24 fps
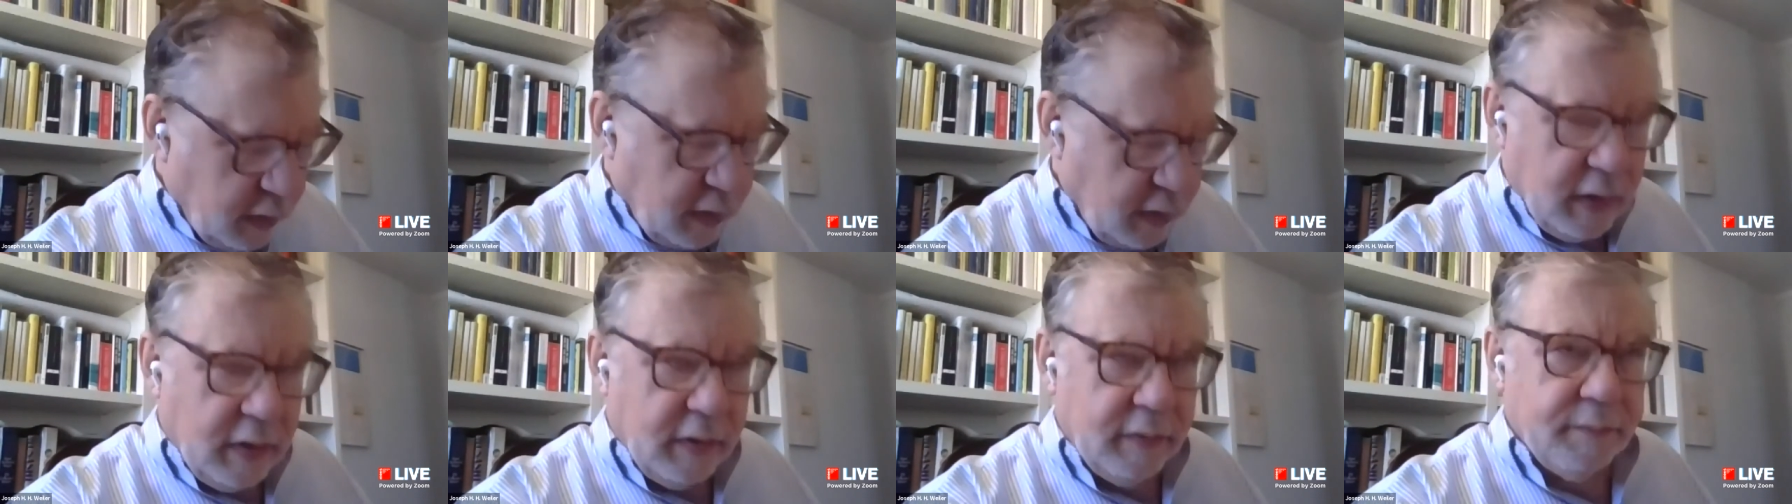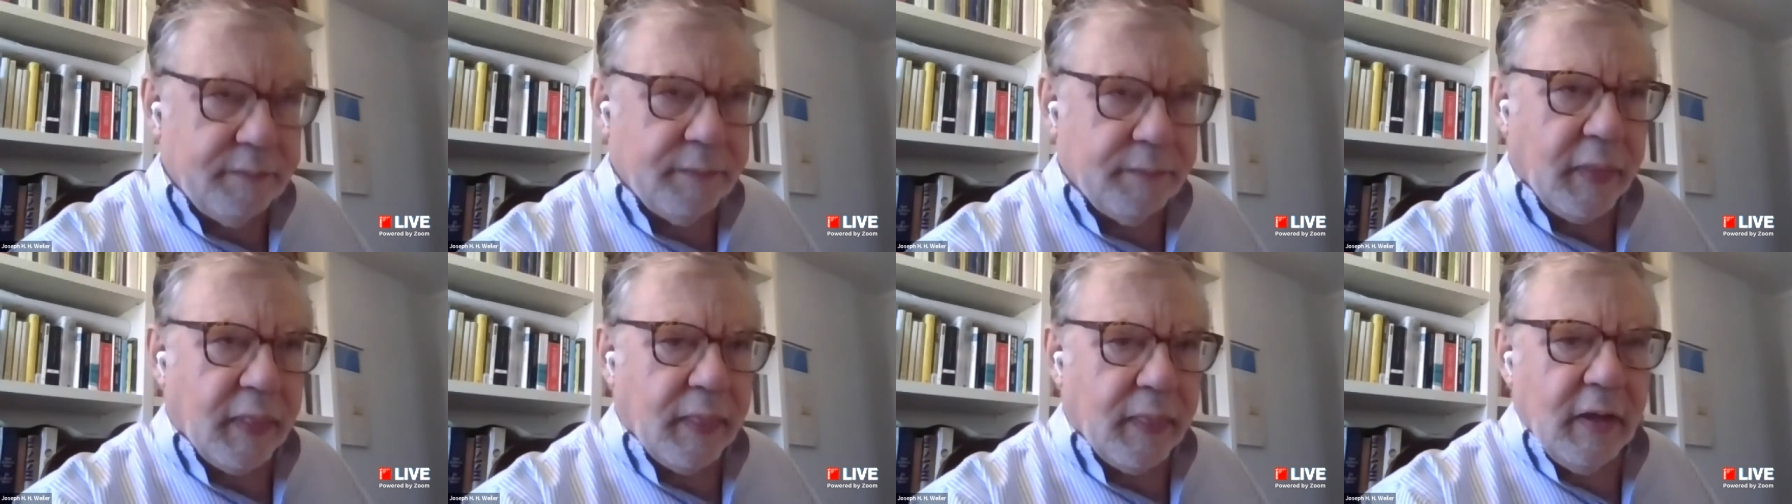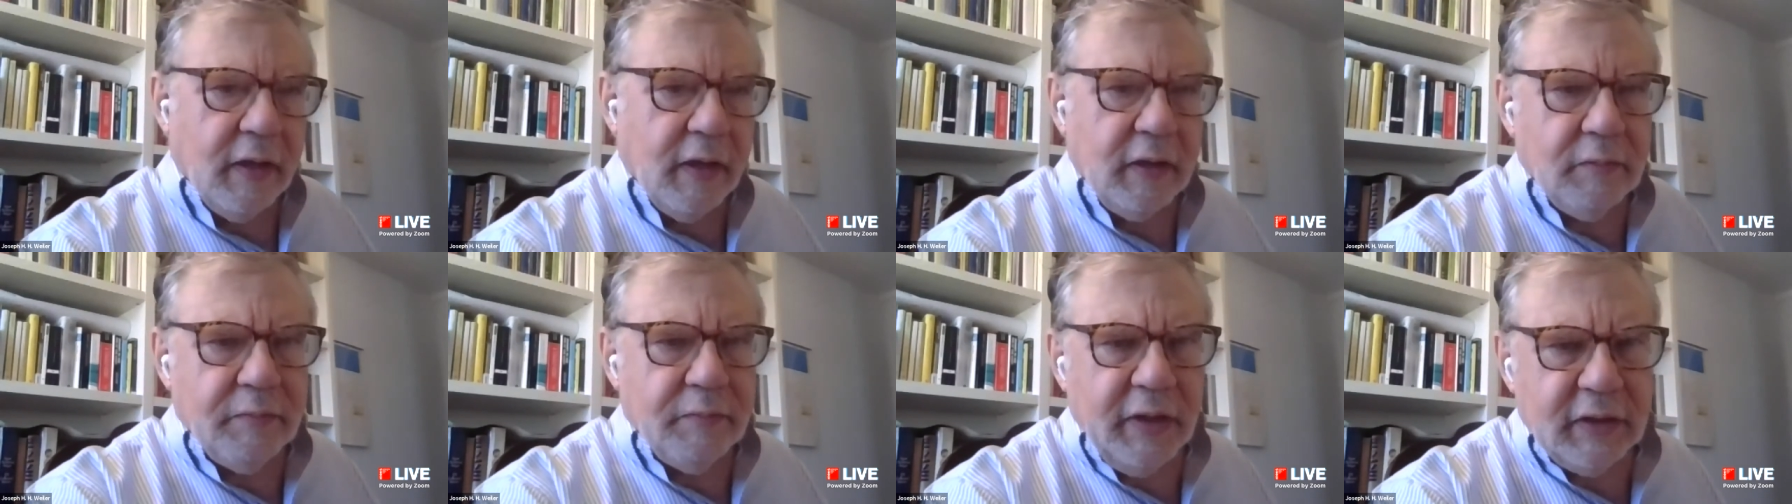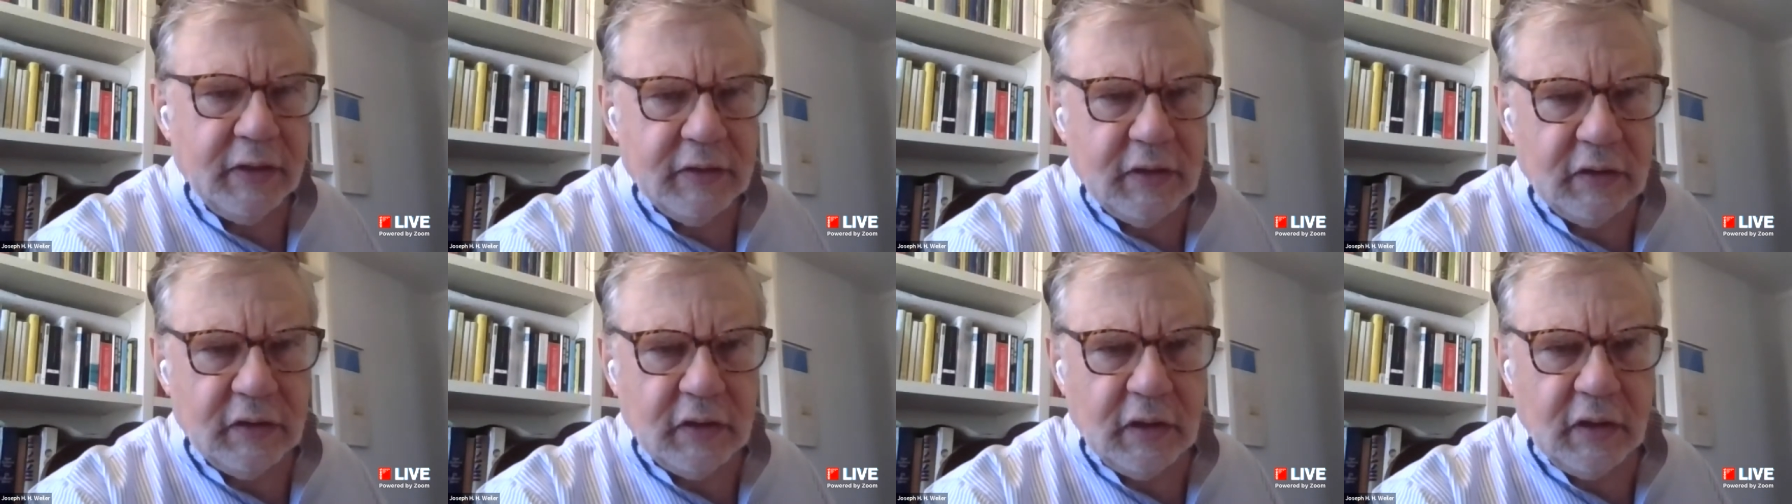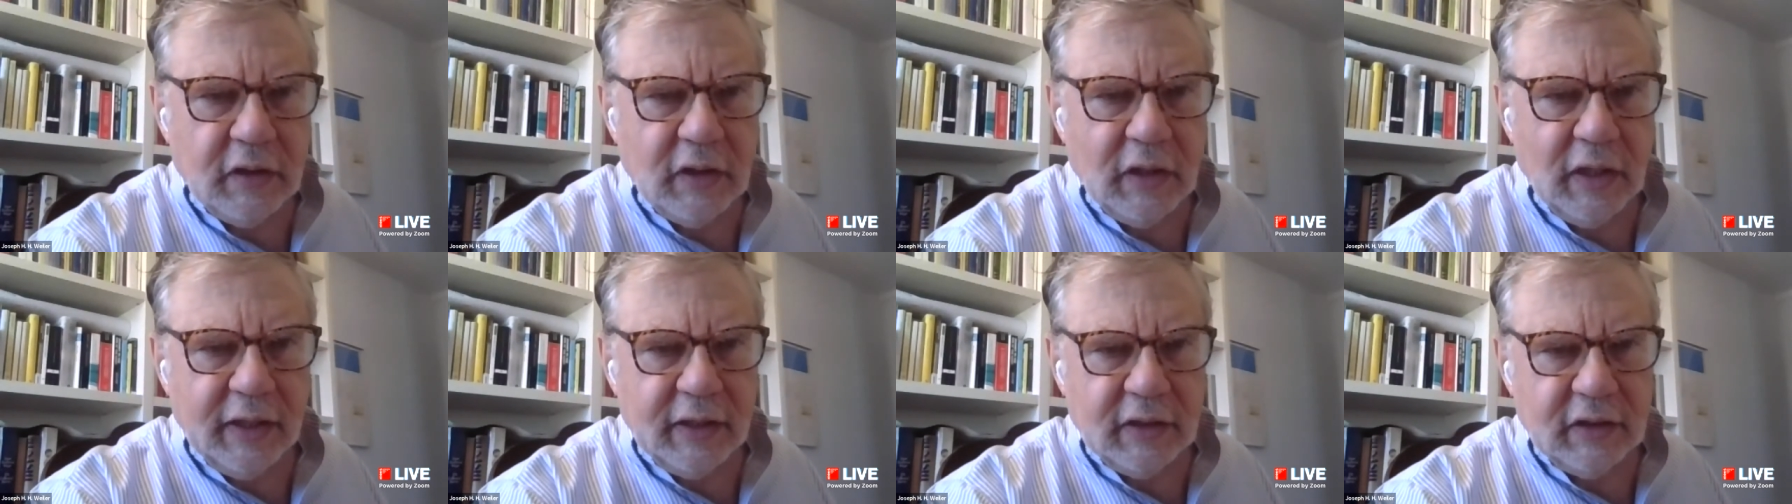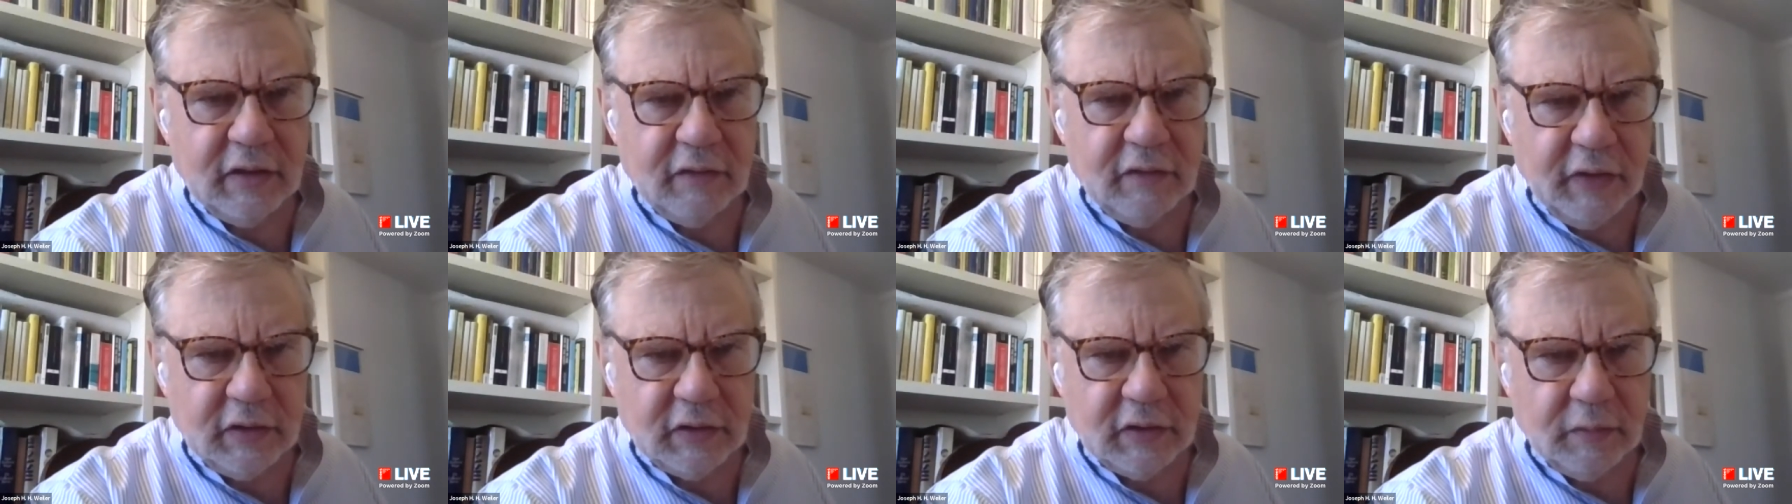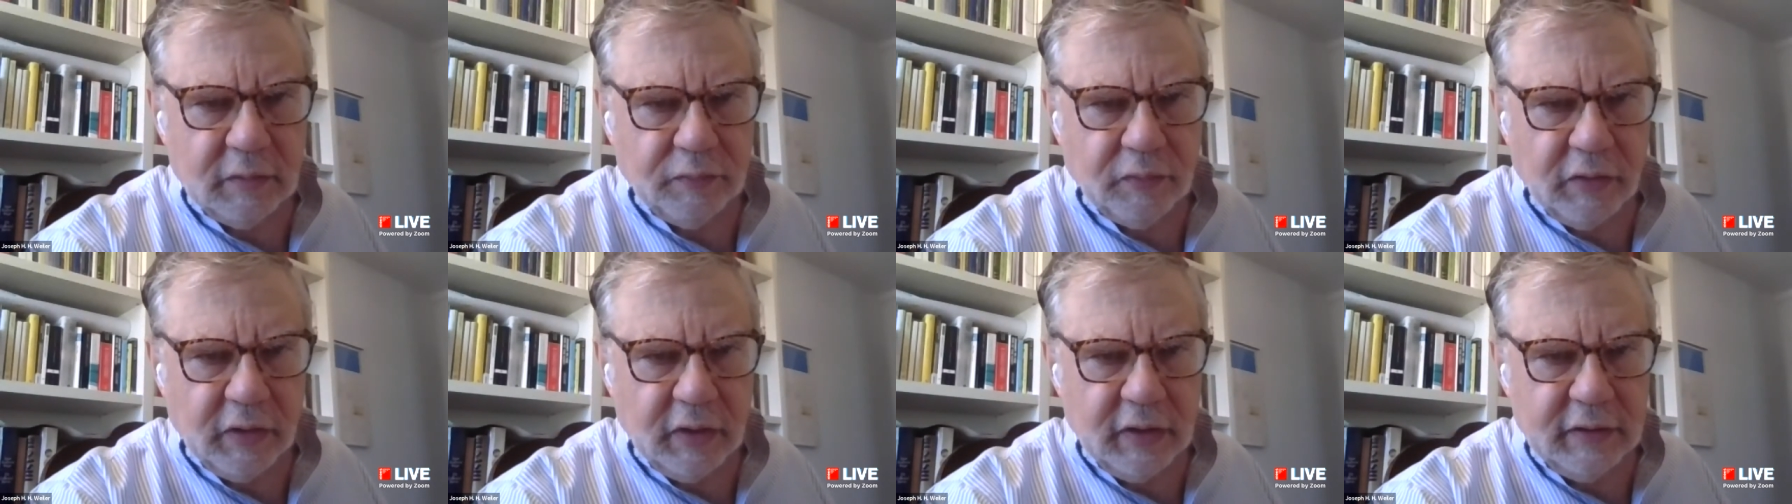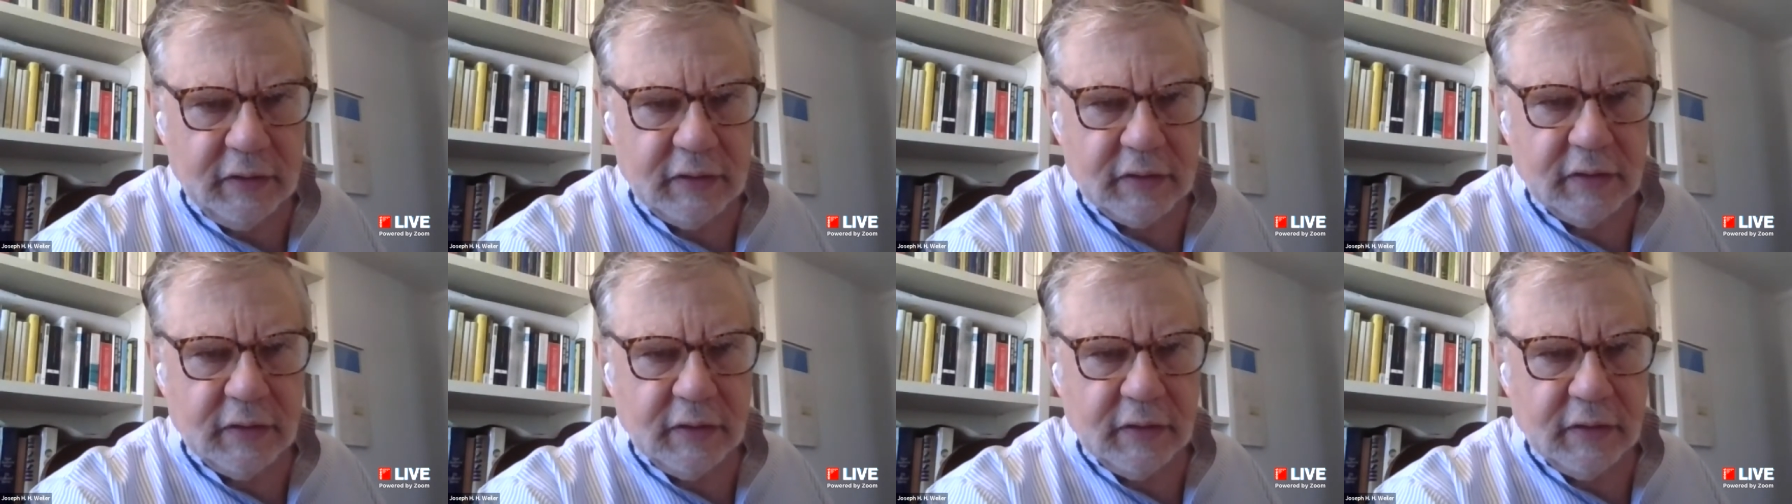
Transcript: Uh, it makes it a collective enterprise.